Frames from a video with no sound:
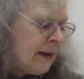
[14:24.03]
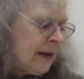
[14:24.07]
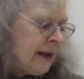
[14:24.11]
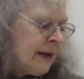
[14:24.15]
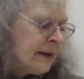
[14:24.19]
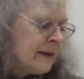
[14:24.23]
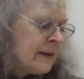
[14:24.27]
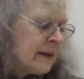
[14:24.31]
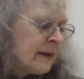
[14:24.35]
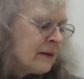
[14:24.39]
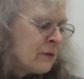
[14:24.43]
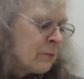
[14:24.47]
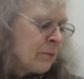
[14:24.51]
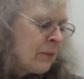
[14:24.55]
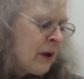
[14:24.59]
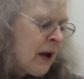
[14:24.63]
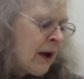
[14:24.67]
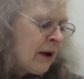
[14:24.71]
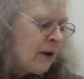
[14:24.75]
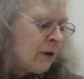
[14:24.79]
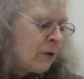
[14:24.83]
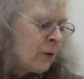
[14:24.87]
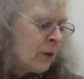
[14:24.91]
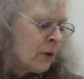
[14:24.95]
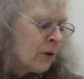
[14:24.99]
And then
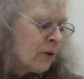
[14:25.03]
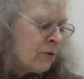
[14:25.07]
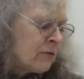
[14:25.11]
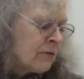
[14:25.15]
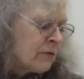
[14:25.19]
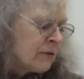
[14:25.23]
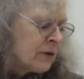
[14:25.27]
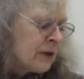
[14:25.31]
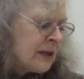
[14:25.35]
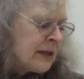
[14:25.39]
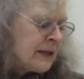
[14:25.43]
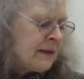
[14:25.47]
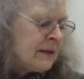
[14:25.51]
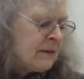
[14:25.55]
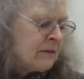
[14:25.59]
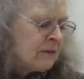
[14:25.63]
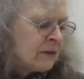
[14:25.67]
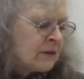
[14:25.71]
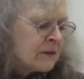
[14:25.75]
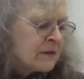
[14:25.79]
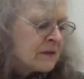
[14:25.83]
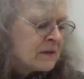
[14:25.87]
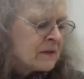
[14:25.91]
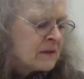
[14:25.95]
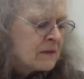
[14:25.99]
power over
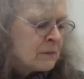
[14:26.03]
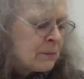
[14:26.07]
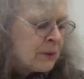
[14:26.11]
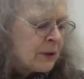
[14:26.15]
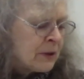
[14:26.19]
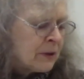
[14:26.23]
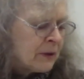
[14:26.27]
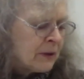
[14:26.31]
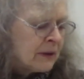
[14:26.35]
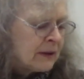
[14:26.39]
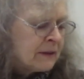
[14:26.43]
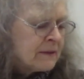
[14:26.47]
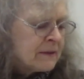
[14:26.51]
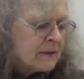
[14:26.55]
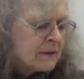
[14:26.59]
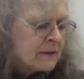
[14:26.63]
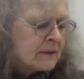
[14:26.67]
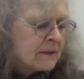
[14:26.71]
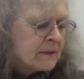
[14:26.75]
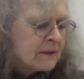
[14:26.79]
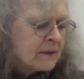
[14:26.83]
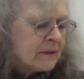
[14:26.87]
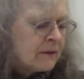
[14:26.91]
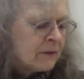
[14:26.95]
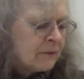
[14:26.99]
evil
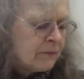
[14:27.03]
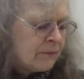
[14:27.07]
spirits,